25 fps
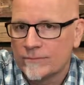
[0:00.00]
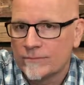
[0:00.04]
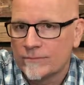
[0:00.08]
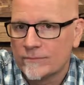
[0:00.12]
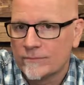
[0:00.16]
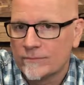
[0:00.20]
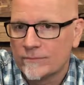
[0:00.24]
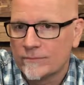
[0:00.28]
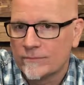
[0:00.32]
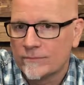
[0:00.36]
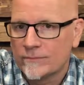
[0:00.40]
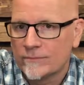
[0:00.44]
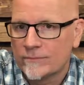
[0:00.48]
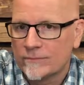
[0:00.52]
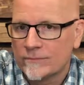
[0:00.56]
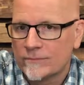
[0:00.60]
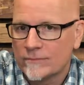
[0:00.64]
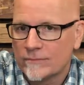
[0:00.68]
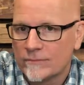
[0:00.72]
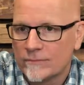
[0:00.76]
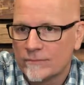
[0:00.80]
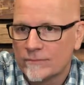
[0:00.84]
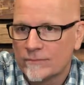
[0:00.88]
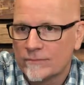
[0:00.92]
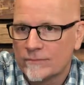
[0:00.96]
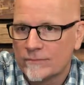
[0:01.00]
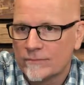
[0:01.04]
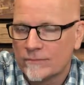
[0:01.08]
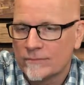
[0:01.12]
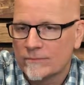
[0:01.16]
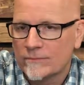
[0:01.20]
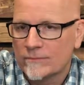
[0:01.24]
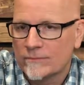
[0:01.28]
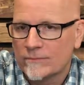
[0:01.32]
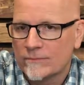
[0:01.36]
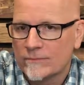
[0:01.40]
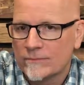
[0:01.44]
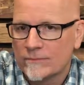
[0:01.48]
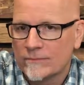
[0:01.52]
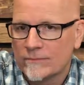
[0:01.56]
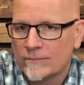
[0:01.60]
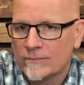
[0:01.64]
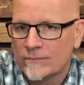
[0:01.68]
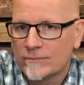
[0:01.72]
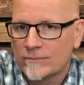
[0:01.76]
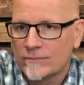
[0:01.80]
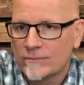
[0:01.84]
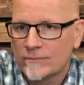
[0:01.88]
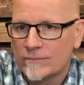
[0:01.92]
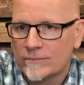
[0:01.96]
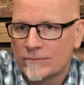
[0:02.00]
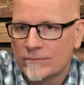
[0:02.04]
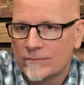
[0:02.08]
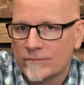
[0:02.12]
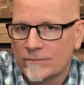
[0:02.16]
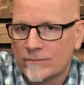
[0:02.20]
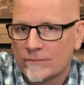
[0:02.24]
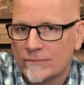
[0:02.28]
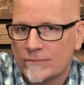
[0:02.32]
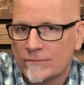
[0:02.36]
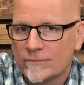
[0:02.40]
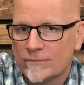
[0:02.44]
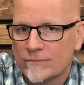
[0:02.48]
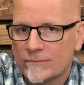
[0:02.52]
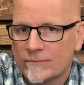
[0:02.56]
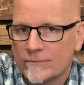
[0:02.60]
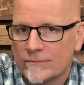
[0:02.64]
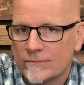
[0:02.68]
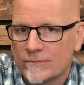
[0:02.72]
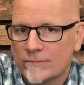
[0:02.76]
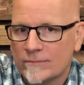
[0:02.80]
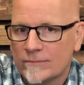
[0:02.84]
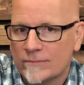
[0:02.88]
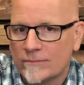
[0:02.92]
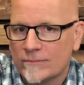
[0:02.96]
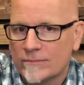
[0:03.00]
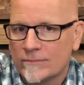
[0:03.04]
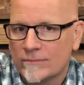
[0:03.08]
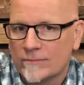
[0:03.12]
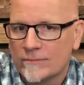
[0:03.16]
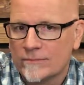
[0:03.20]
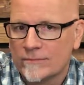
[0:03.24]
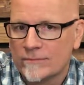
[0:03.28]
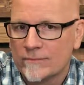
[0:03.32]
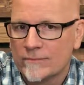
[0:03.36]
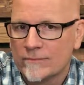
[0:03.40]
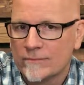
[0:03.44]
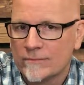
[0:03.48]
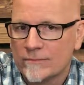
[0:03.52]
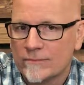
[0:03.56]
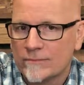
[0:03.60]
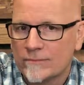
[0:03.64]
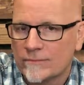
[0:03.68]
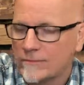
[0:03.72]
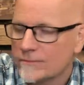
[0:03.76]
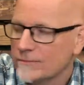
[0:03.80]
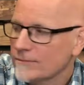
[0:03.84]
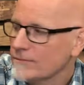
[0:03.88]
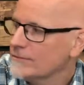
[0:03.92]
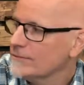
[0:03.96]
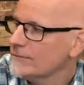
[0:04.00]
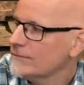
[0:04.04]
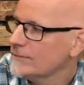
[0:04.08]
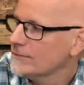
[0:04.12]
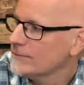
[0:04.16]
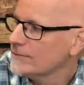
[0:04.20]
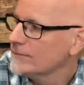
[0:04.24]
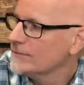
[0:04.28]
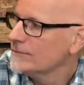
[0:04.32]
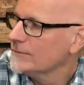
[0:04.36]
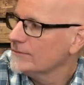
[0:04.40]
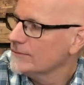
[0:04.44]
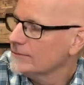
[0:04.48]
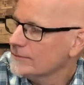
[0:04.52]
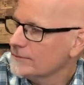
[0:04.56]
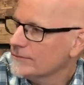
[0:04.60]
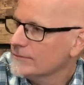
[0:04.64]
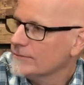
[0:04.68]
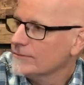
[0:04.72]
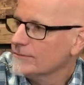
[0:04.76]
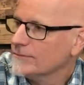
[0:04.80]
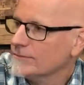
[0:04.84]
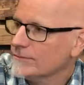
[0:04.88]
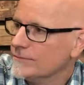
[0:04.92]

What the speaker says: (silent)